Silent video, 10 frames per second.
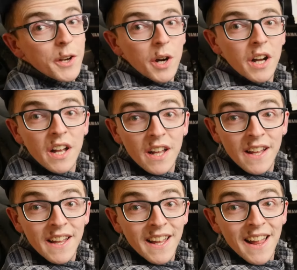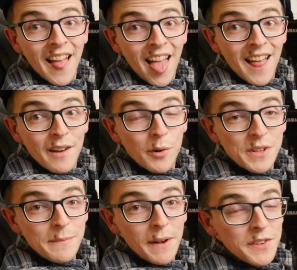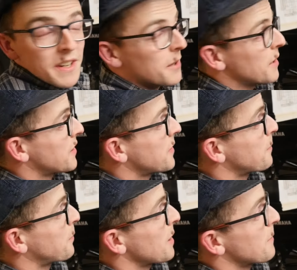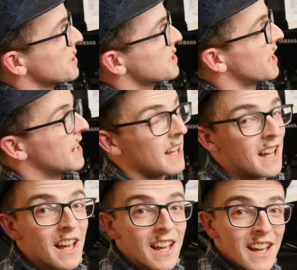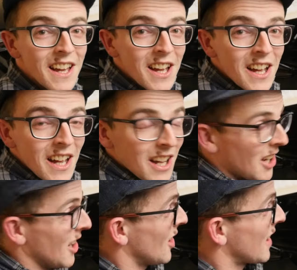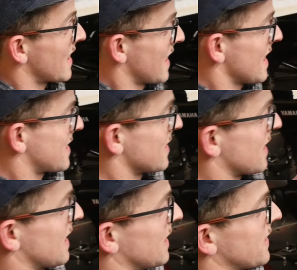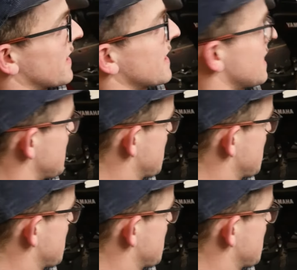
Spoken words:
you go. 14 miles an hour is pretty much all I can get to. I'll do that again.